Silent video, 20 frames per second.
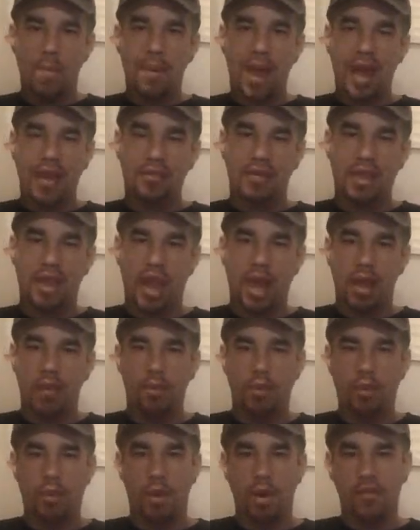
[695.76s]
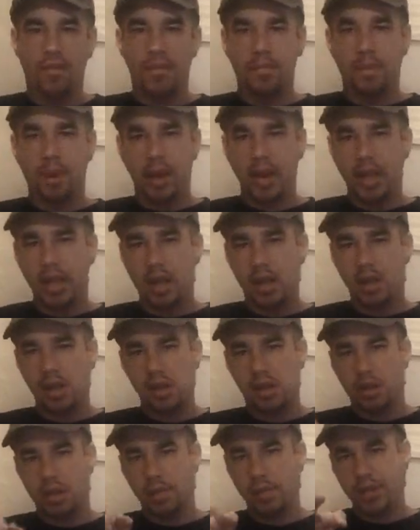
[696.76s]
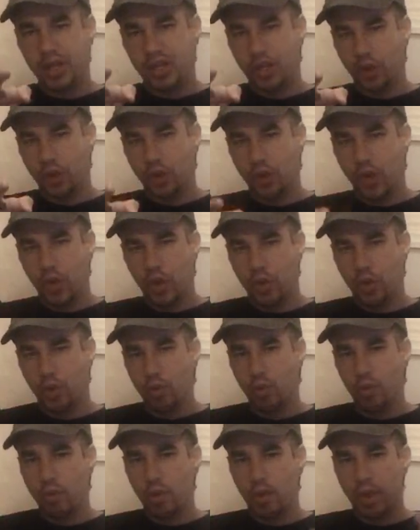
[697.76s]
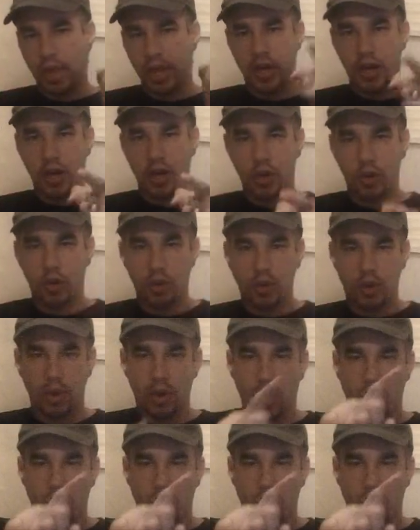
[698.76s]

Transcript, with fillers: I'm back in the game room, everybody. So let me show you and you and